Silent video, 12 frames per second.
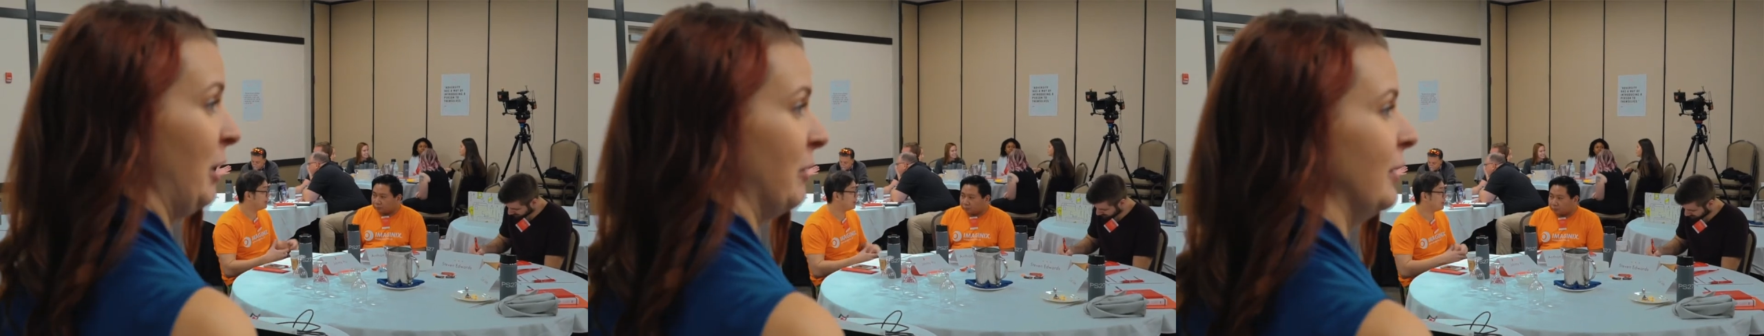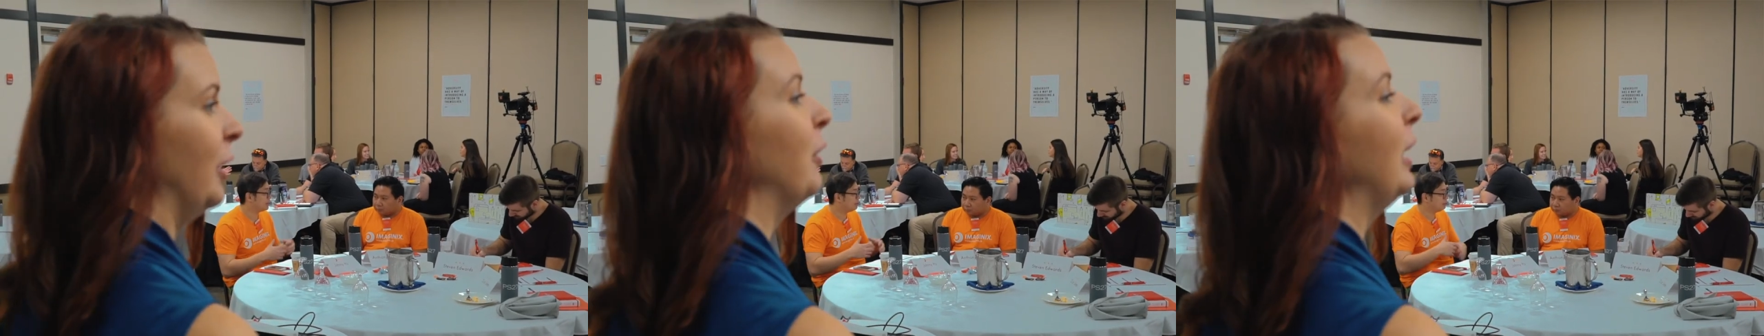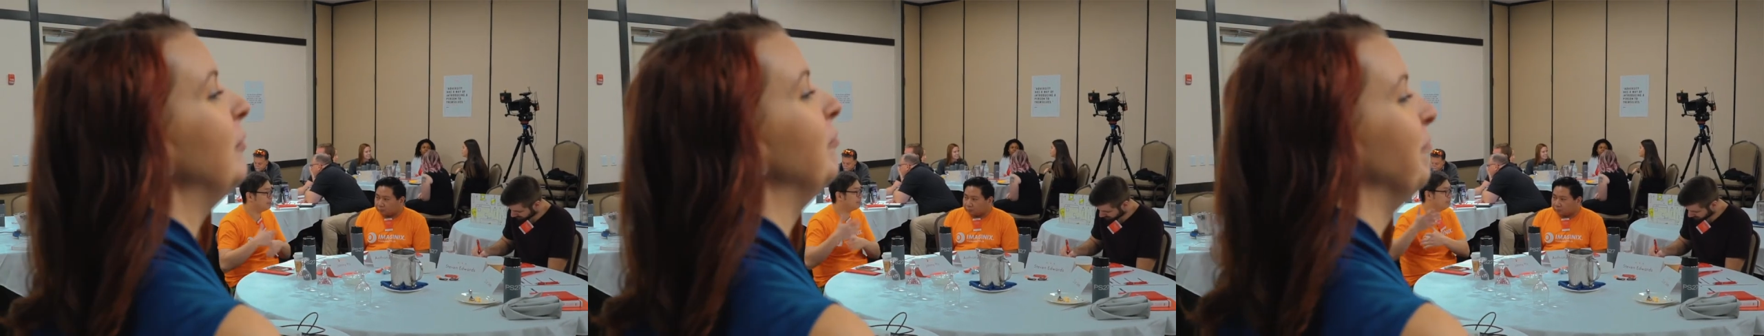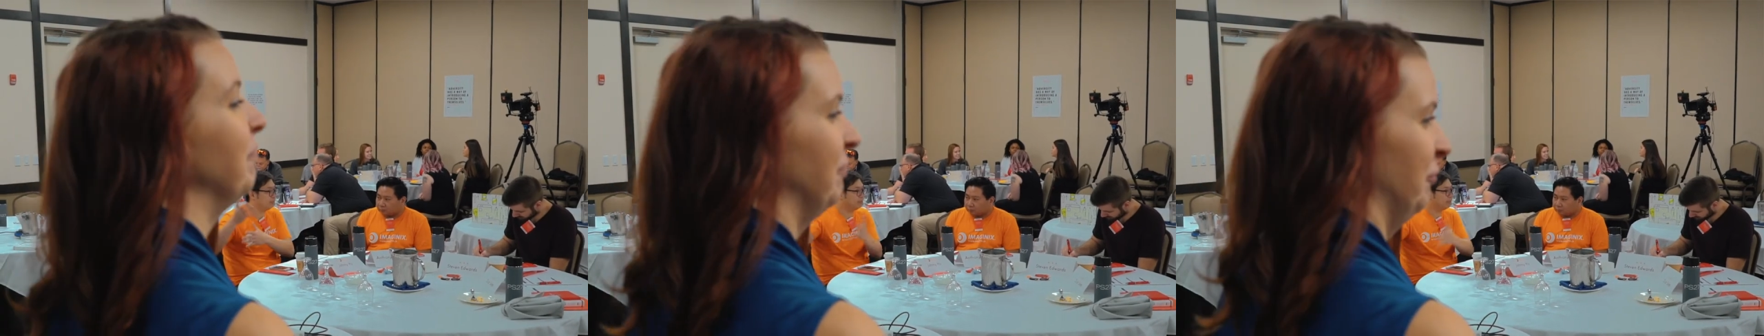to the
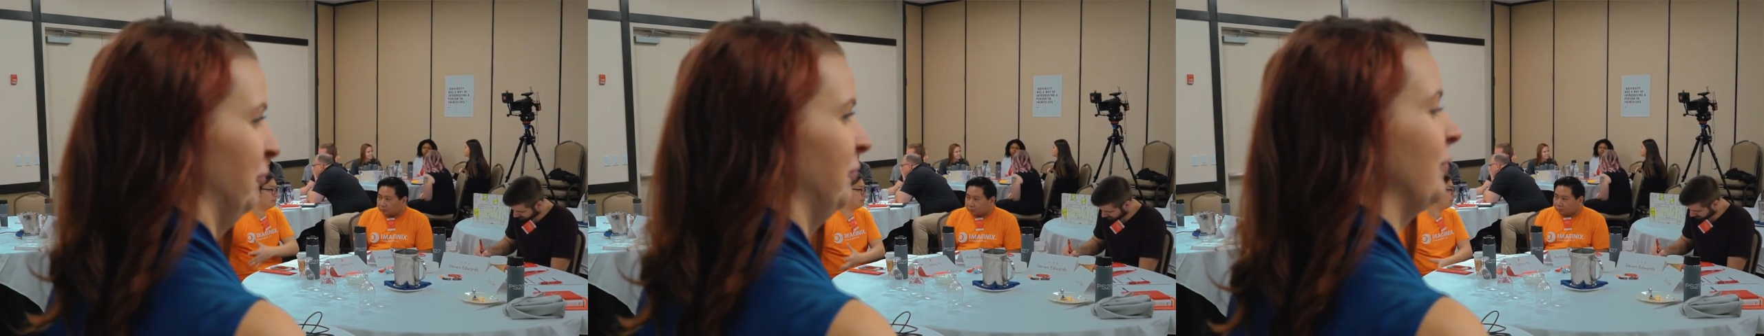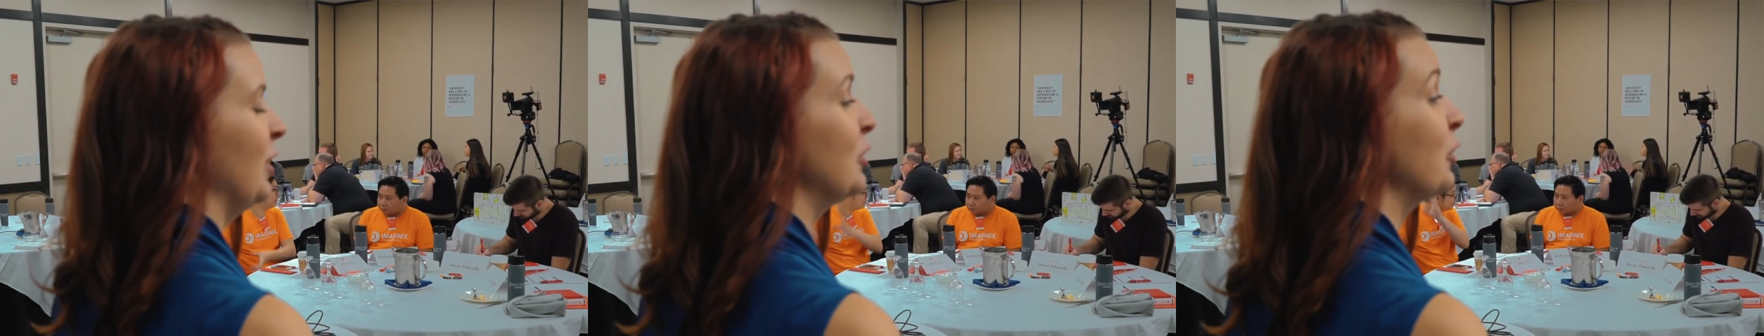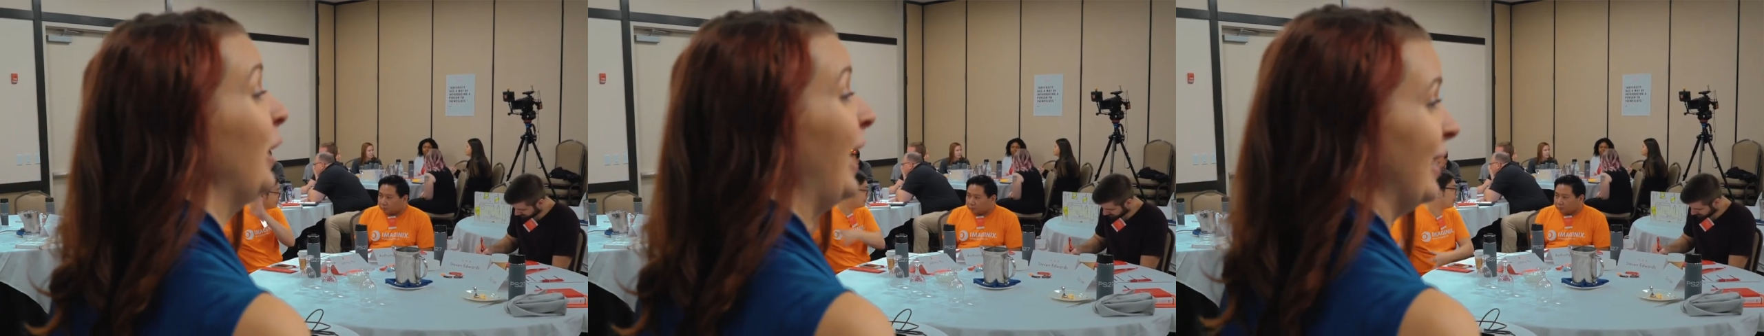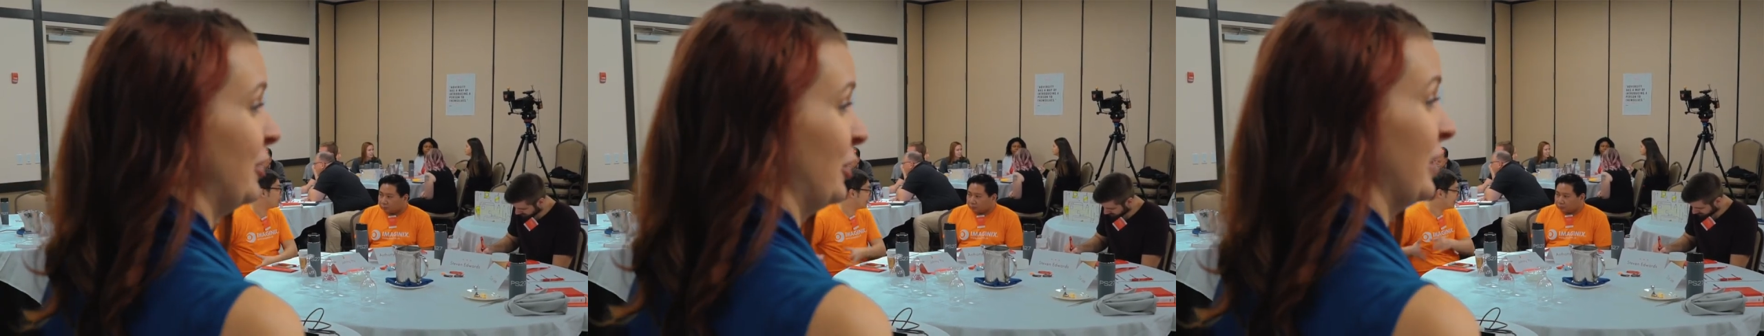point, very
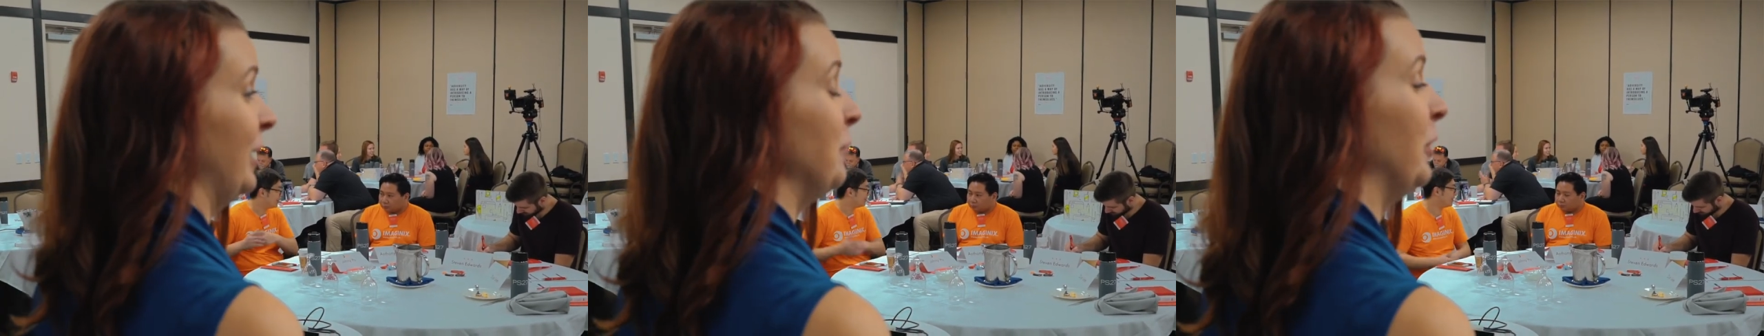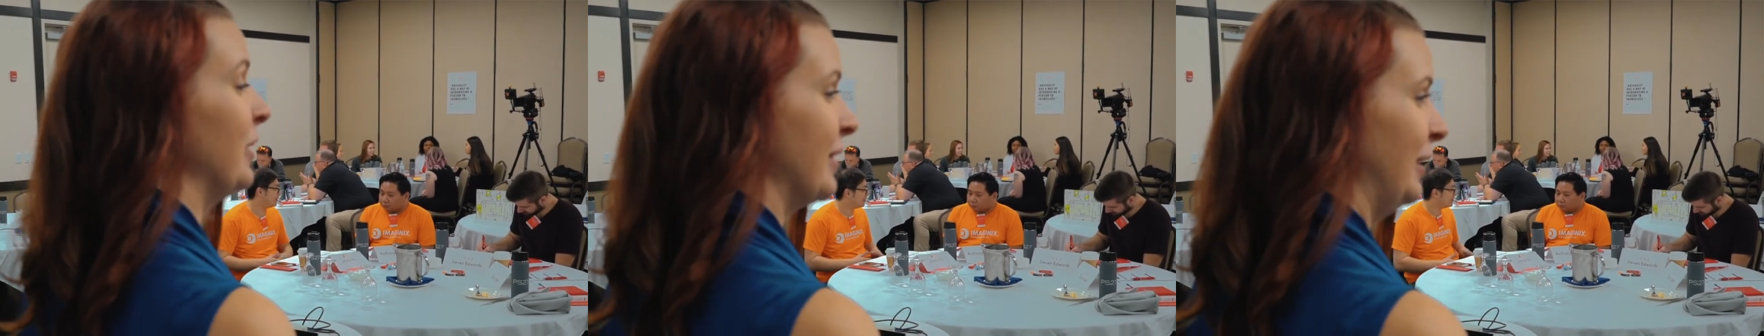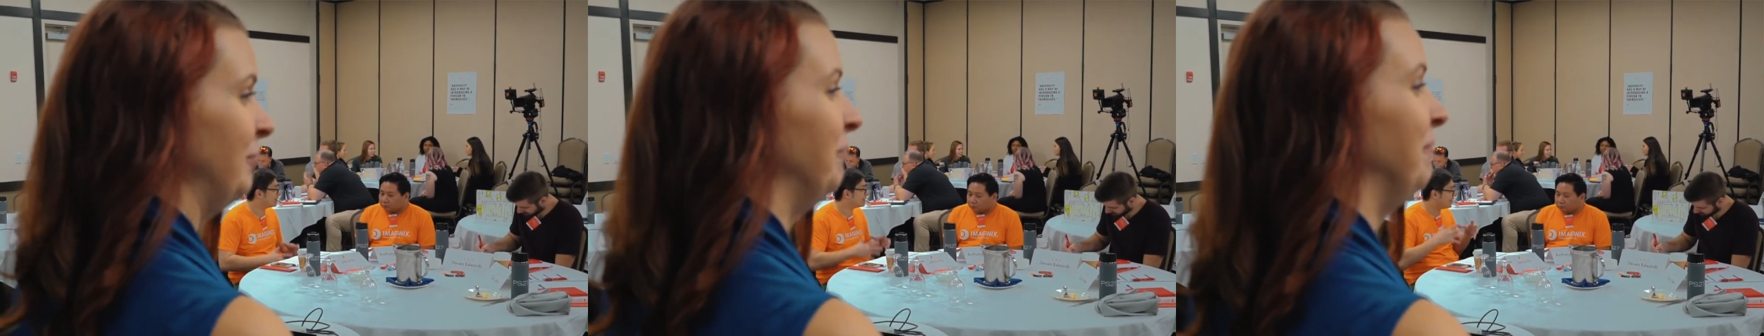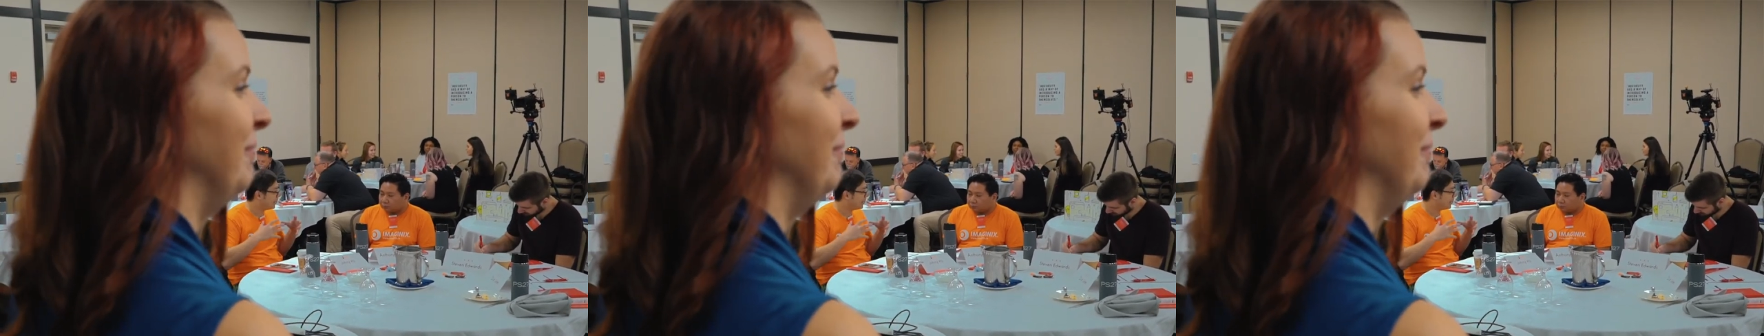actionable. As a matter of fact,